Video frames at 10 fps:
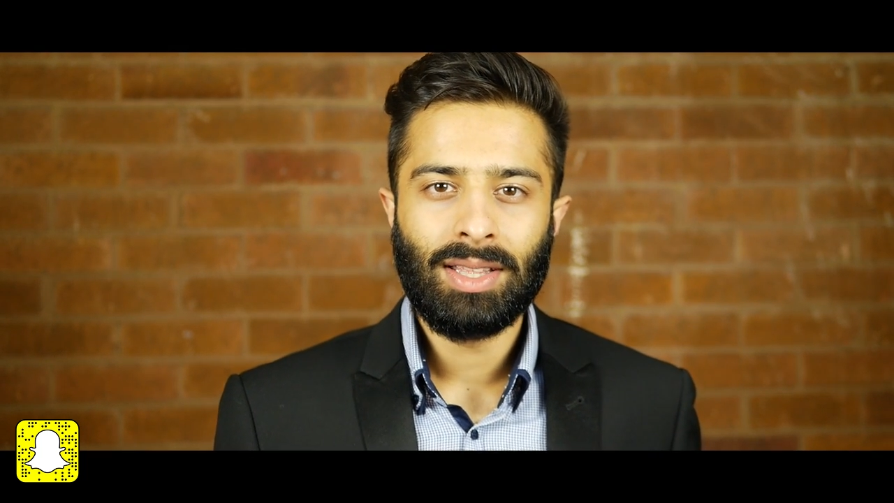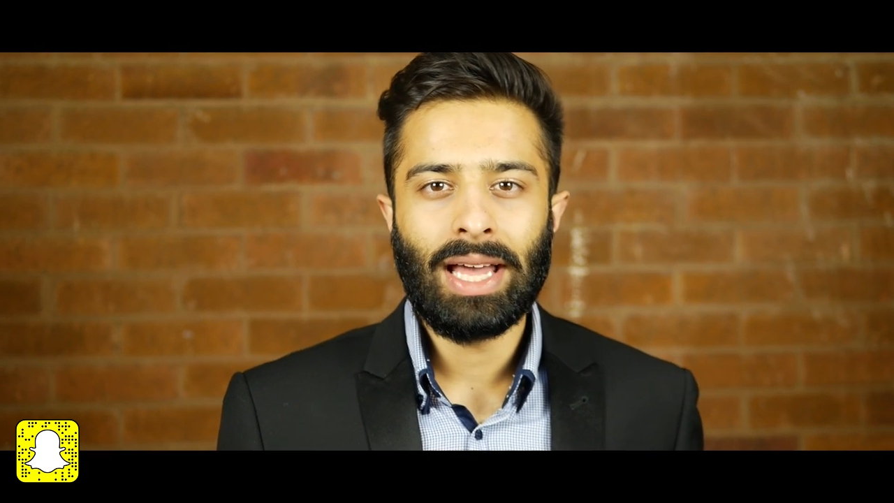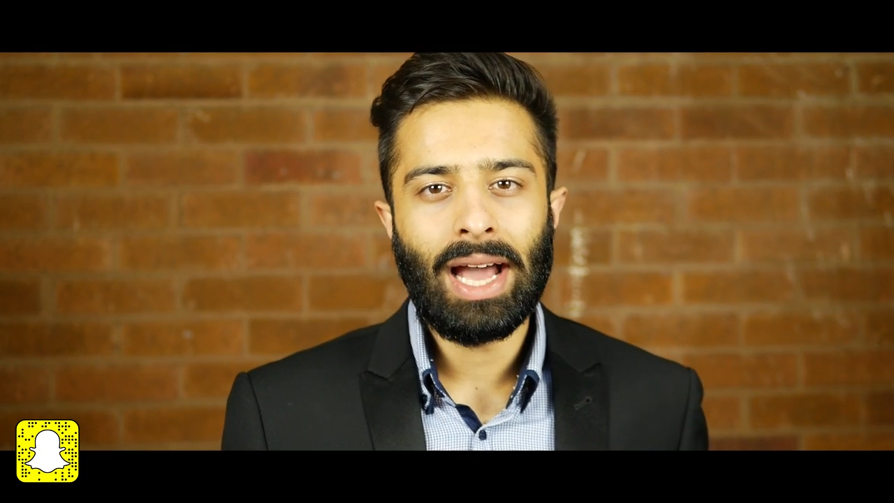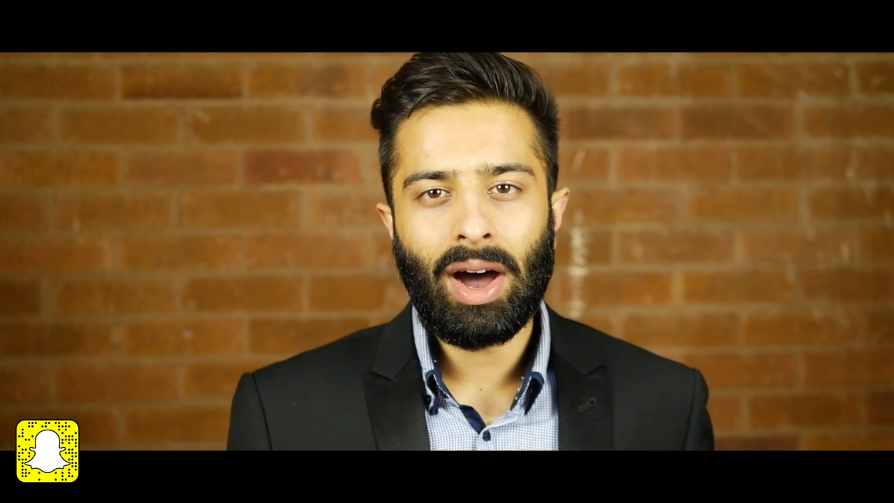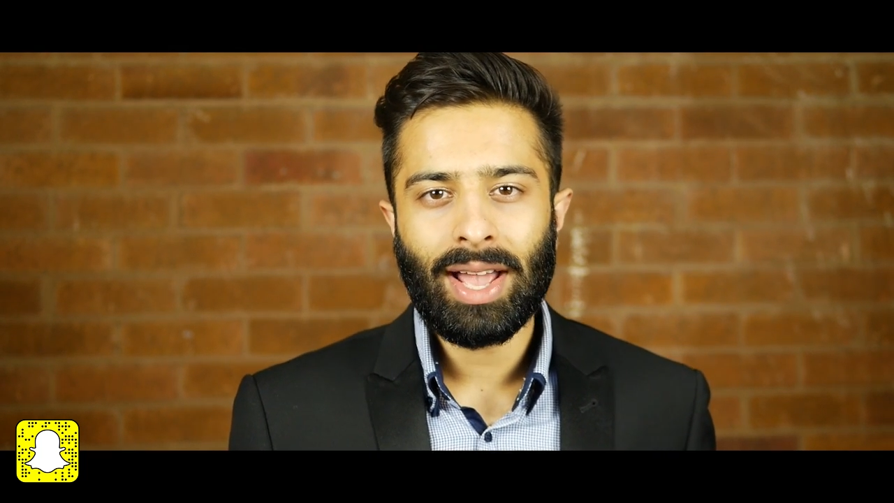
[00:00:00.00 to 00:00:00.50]

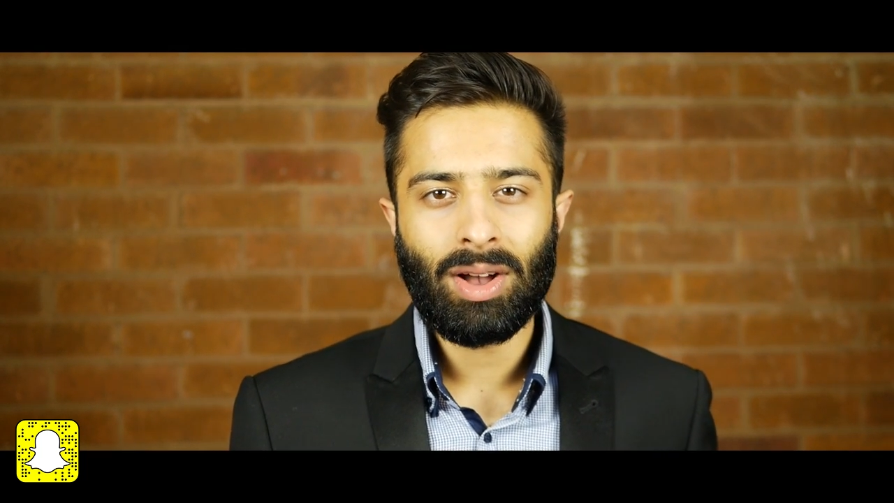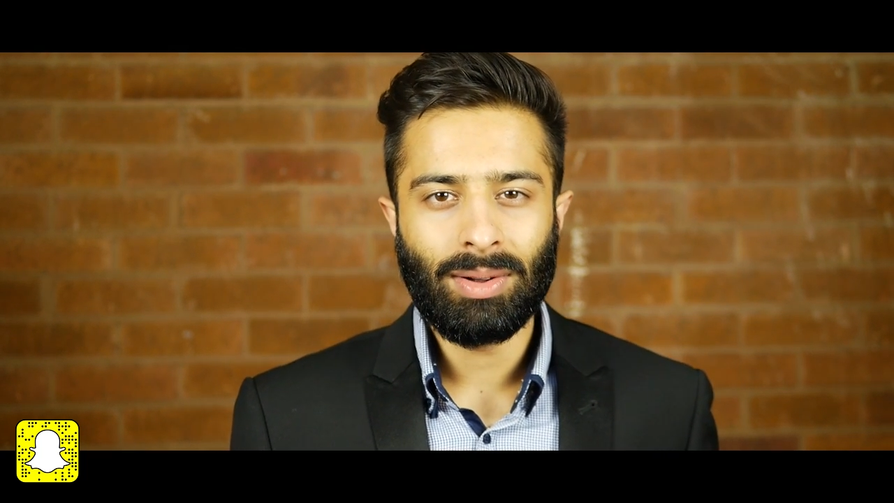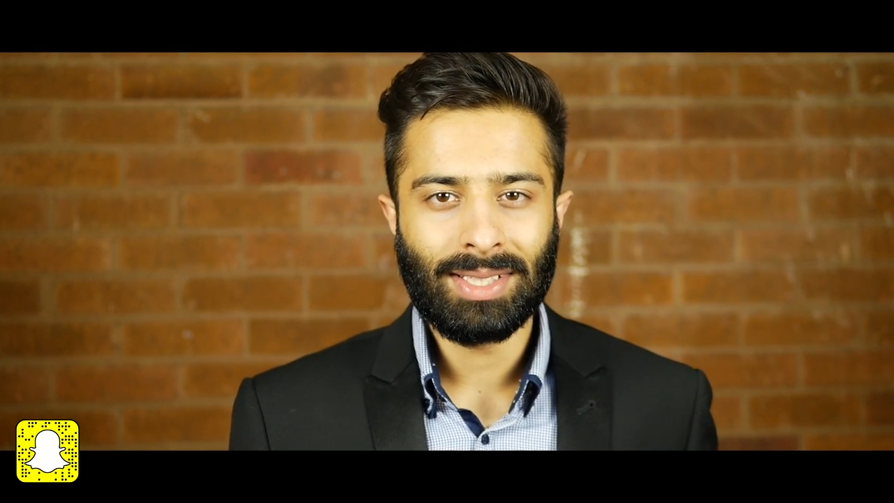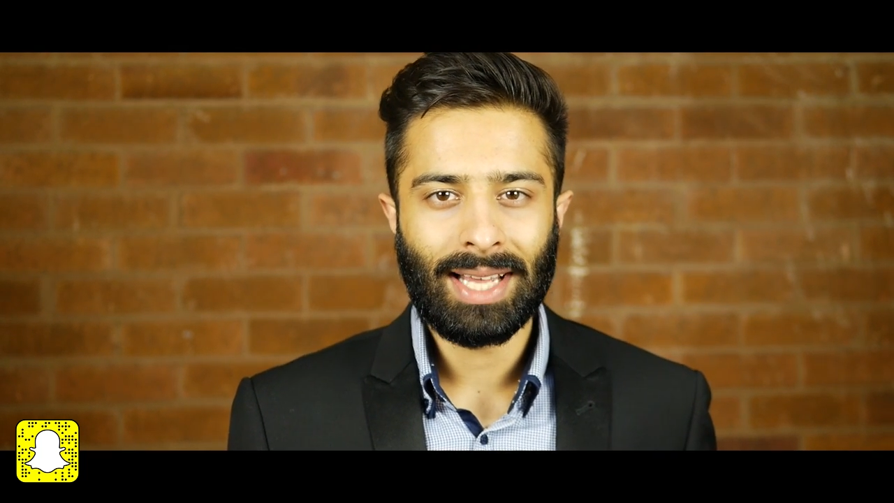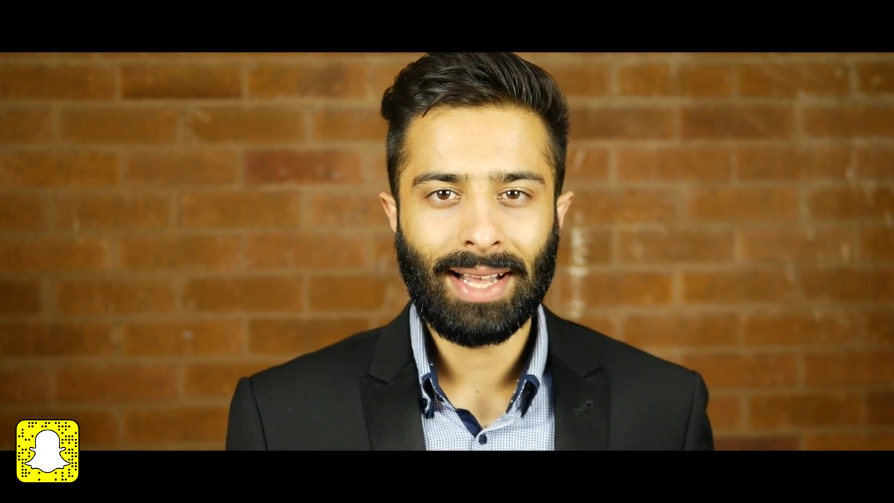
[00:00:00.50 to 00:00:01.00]
their eye
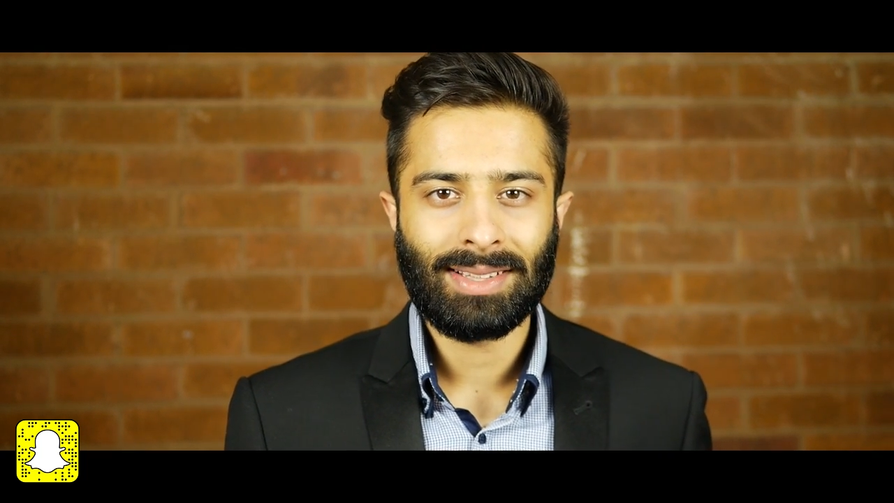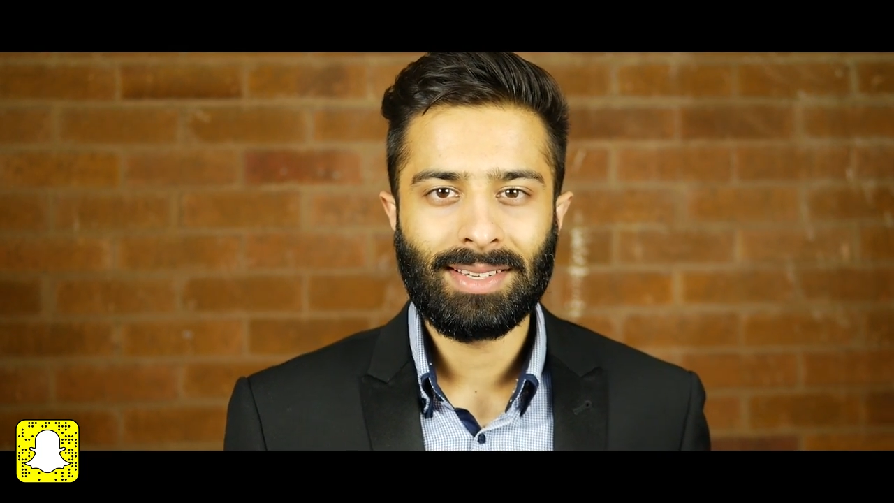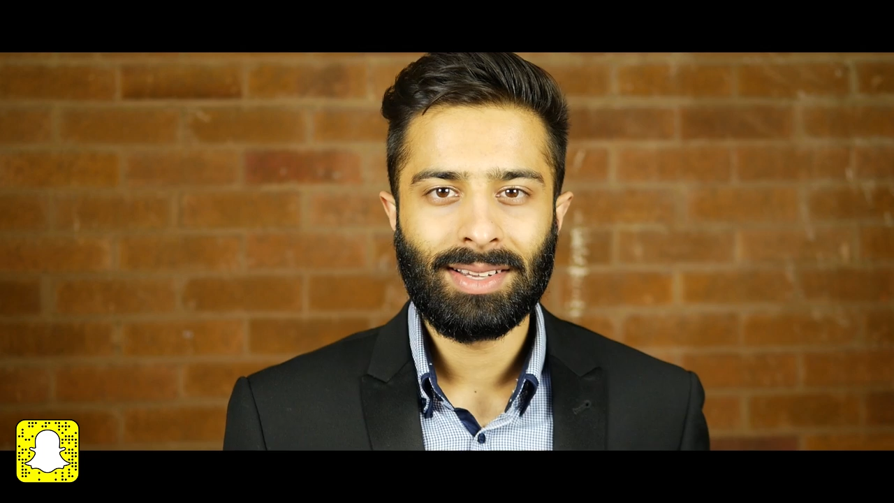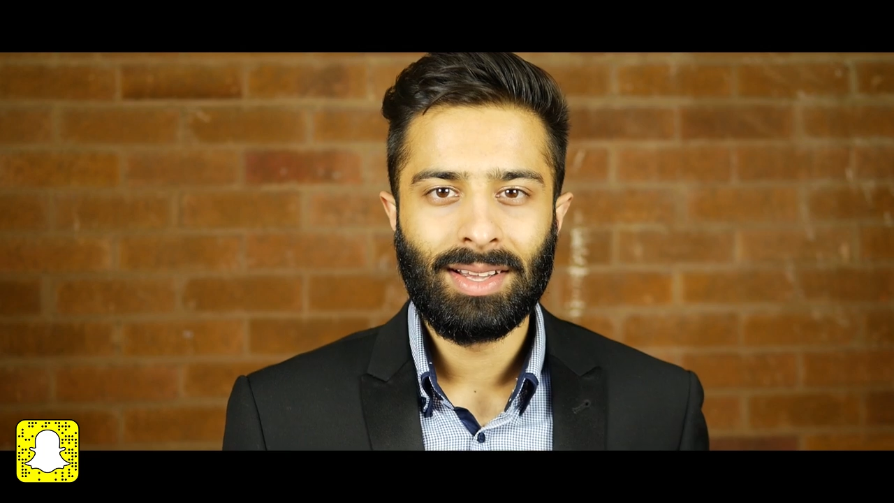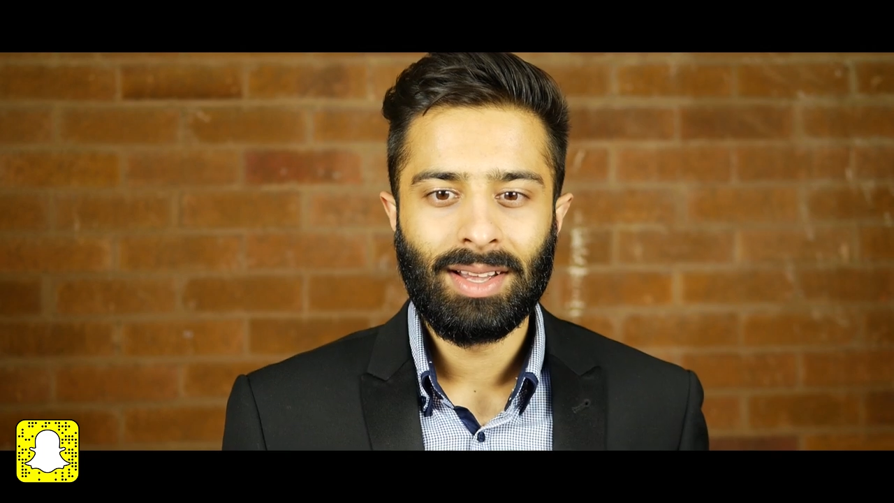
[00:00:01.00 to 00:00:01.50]
contact,